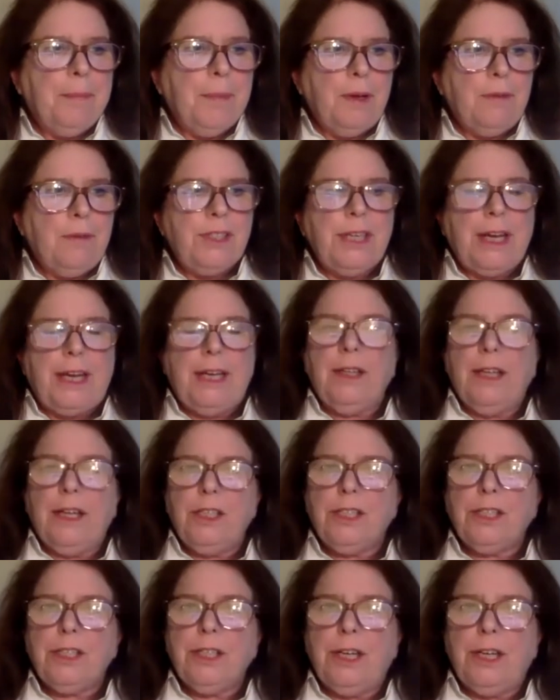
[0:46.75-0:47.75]
of state
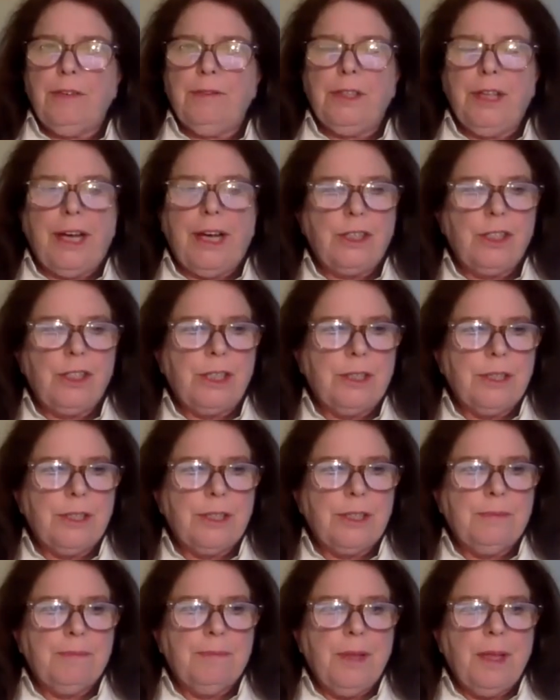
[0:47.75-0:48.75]
legislative
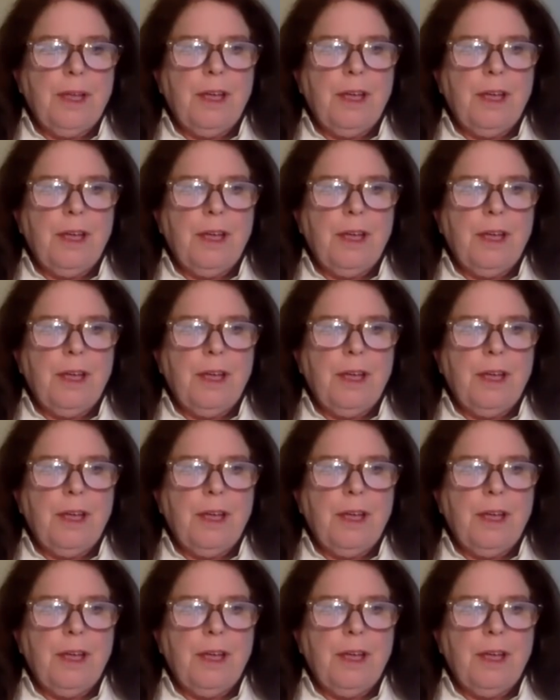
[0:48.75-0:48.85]
elections.